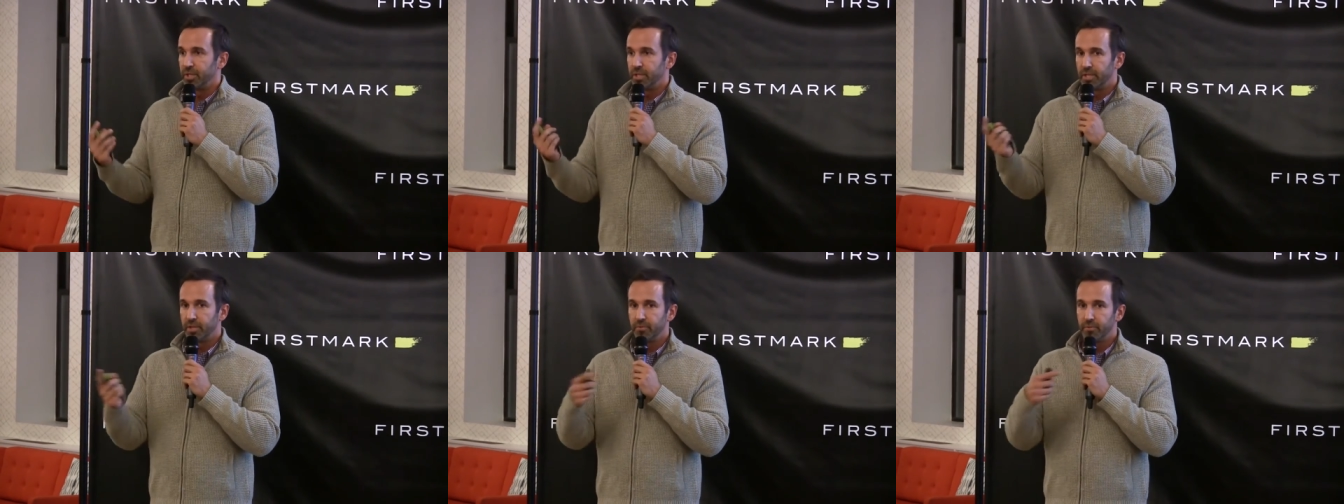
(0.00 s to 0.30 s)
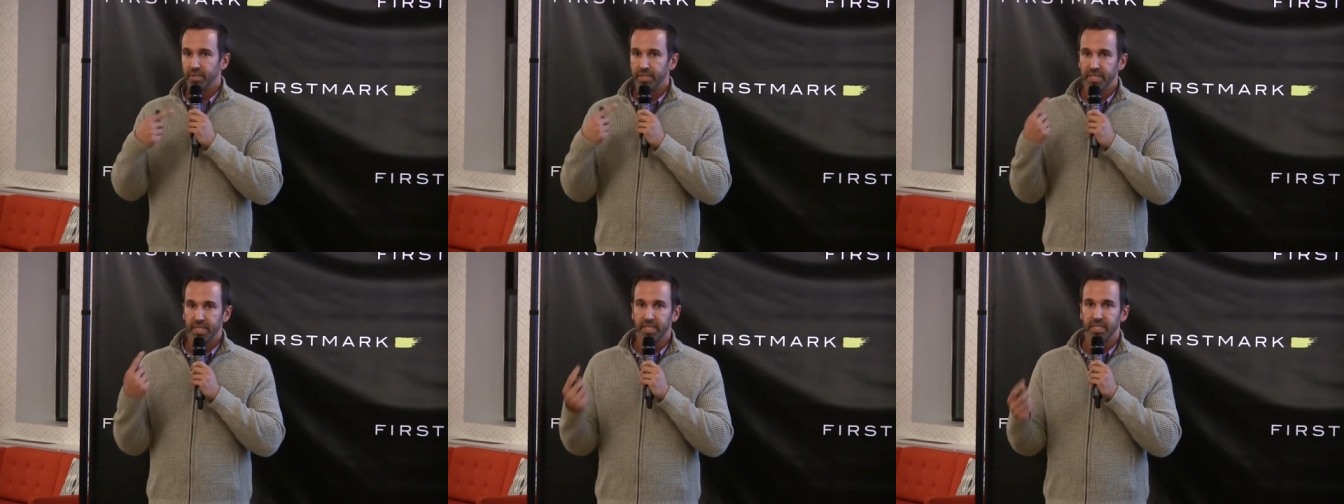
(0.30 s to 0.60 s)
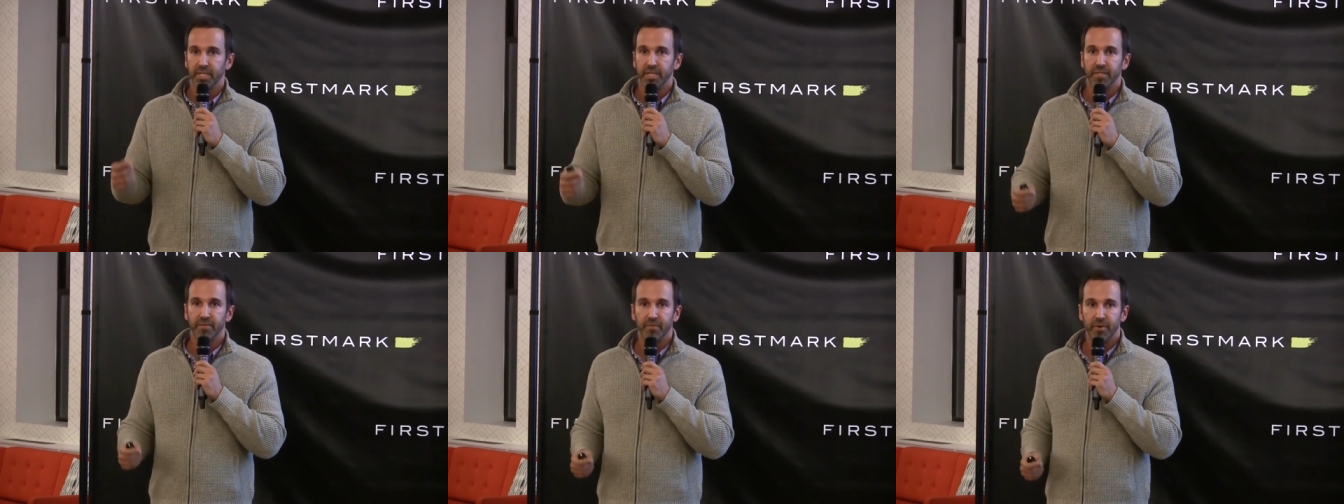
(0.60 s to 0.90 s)
the
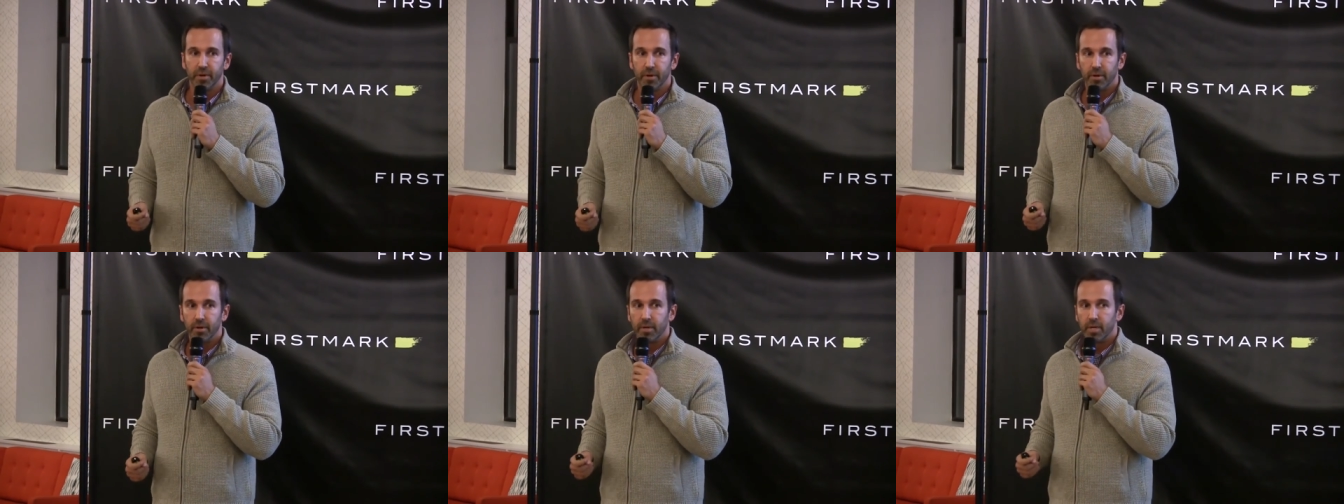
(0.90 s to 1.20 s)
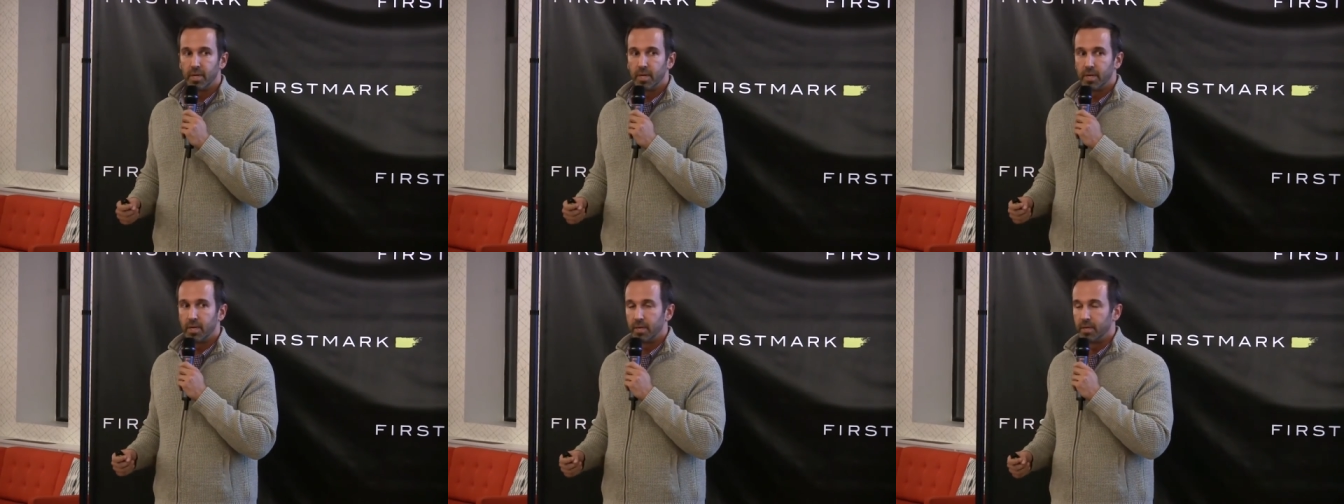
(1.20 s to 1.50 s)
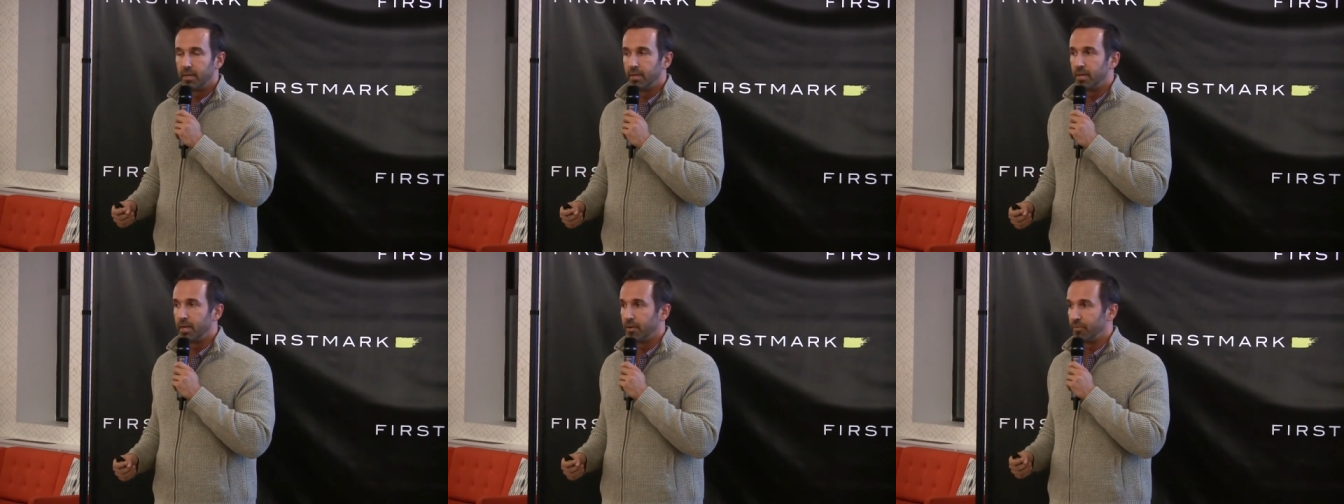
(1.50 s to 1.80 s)
360 sphere
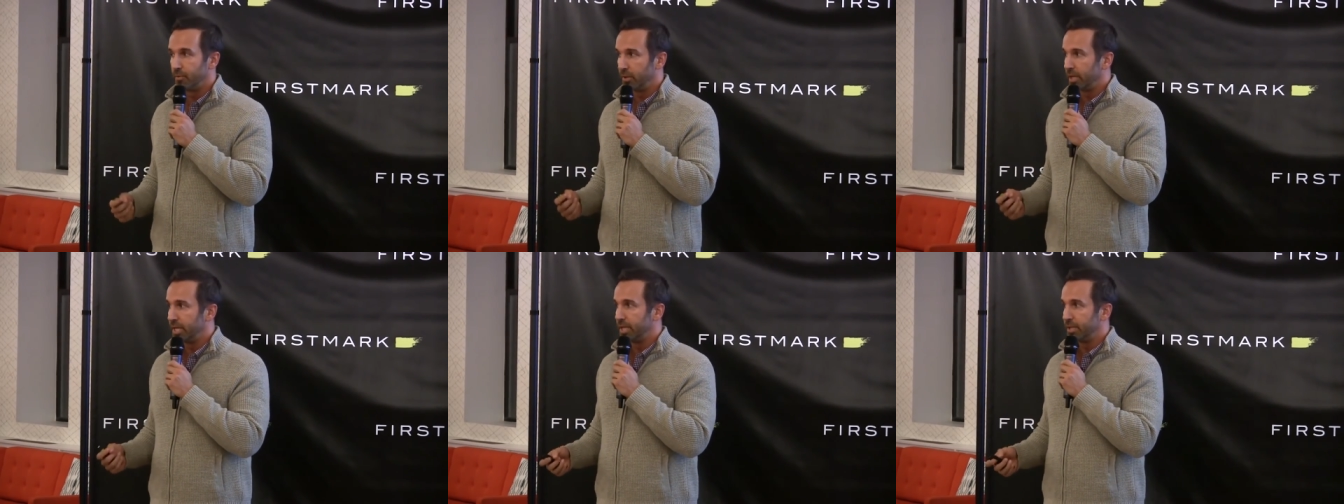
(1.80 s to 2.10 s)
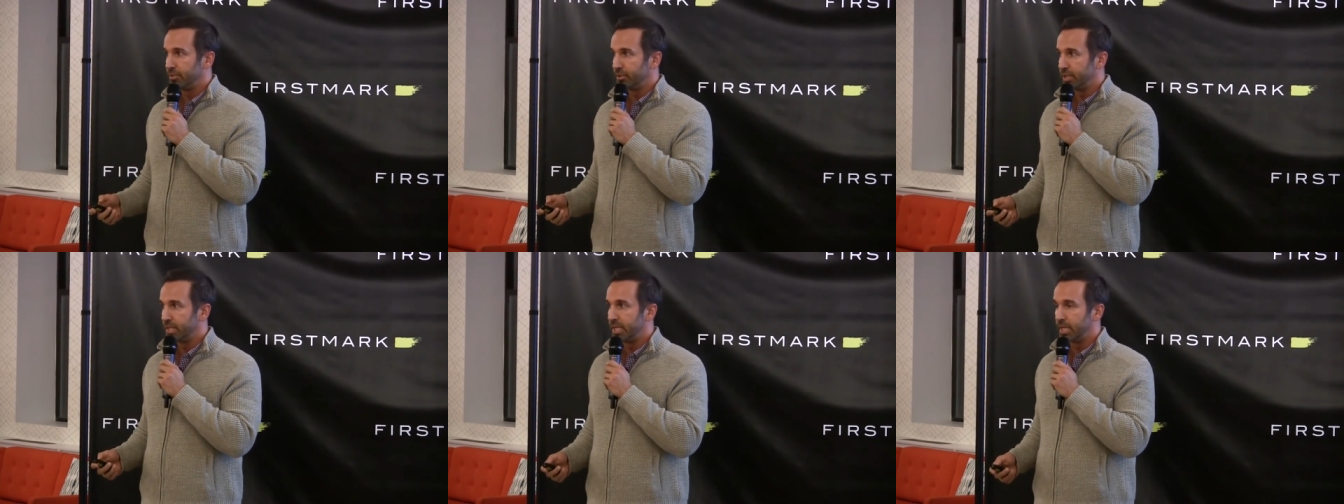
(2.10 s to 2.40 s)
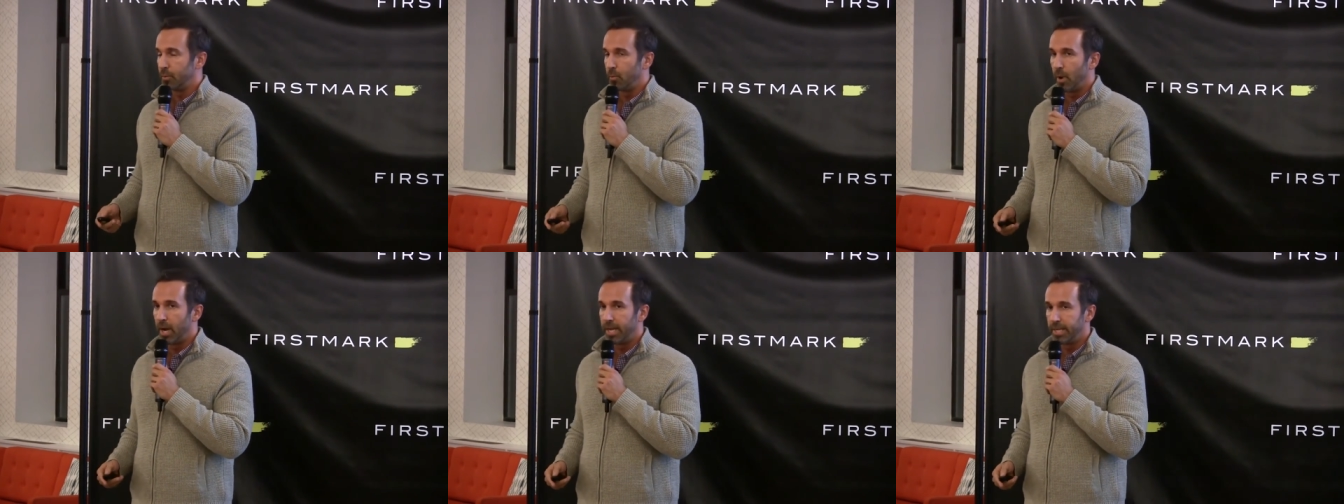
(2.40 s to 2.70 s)
in, in really
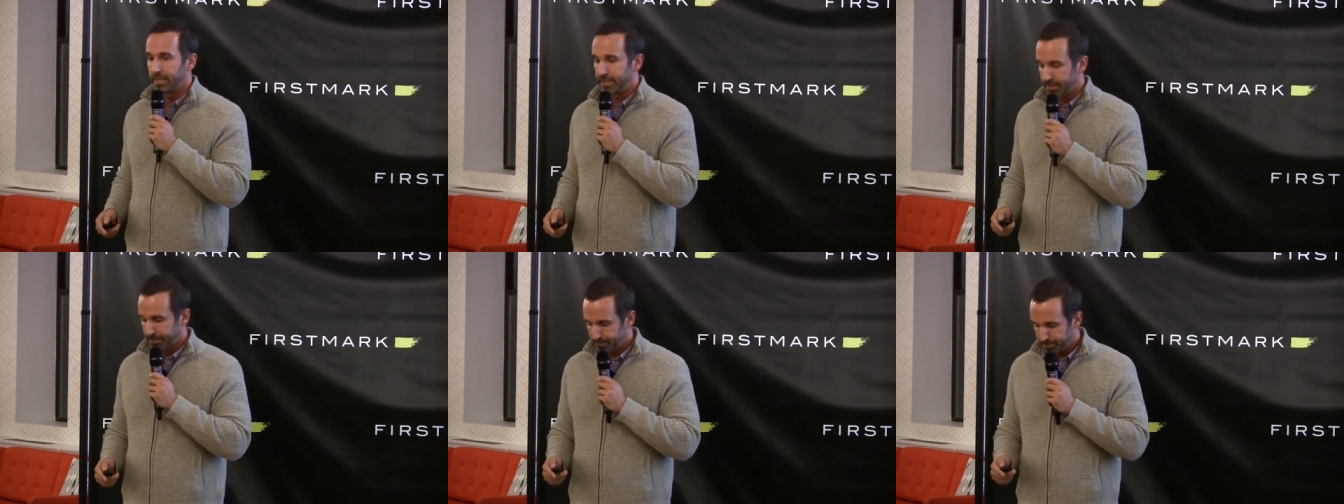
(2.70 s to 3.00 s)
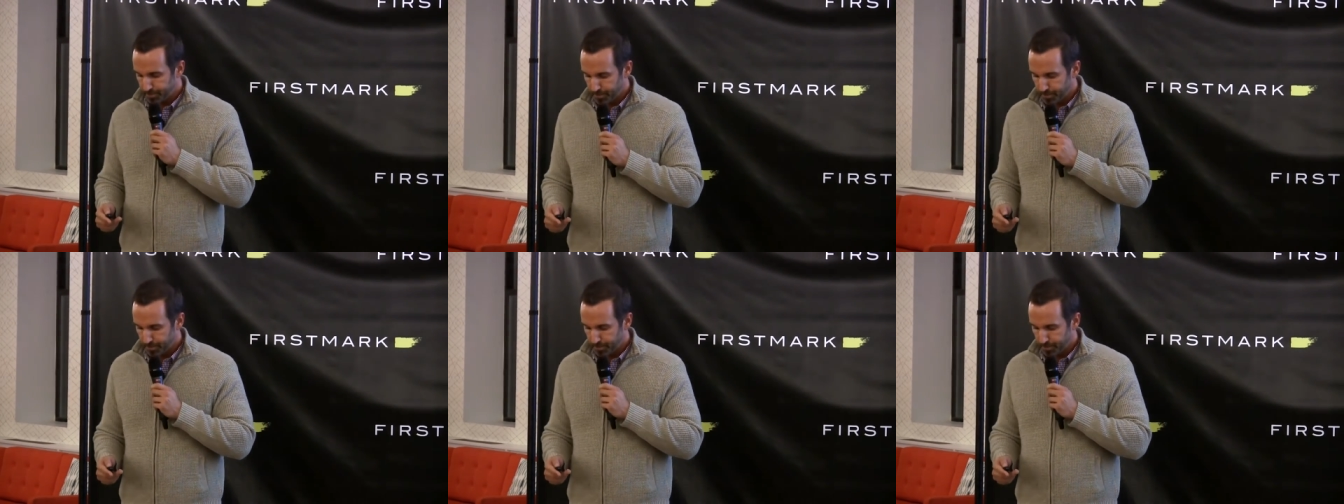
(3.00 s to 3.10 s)
interesting ways.